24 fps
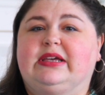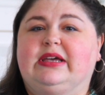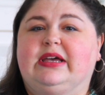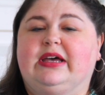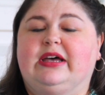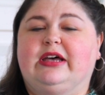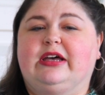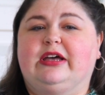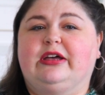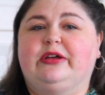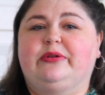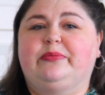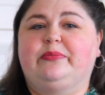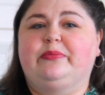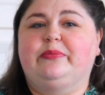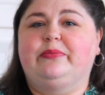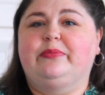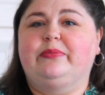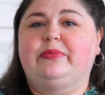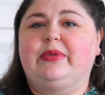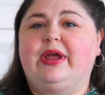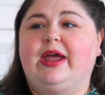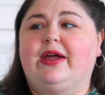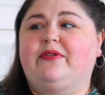
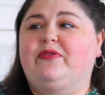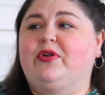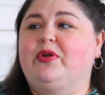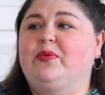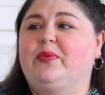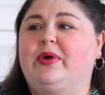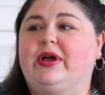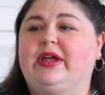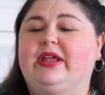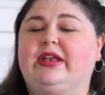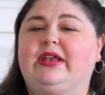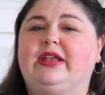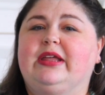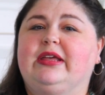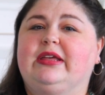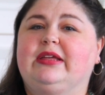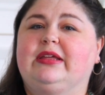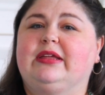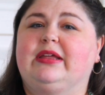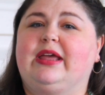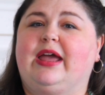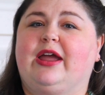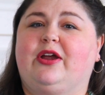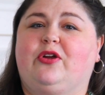Everyone
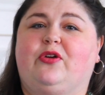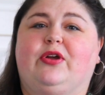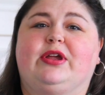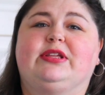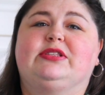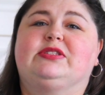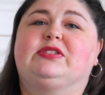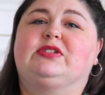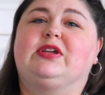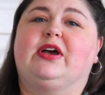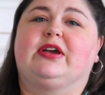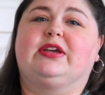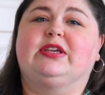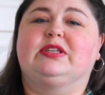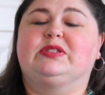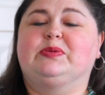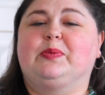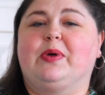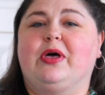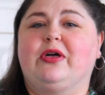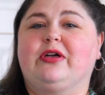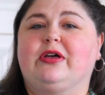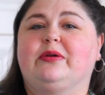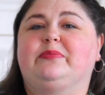at GreenStalk is
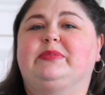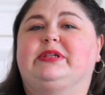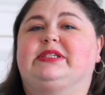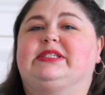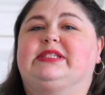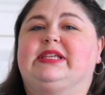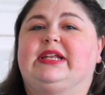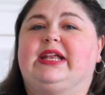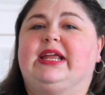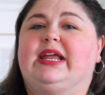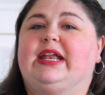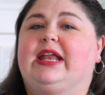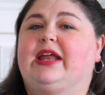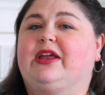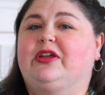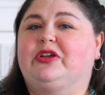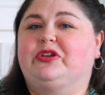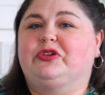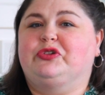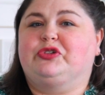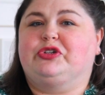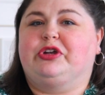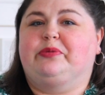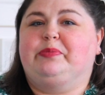welcome to sit in and
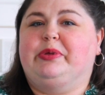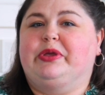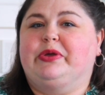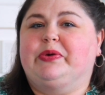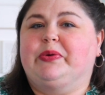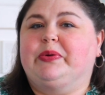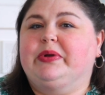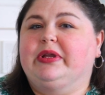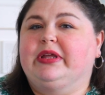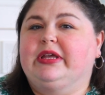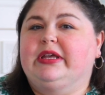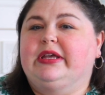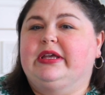contribute.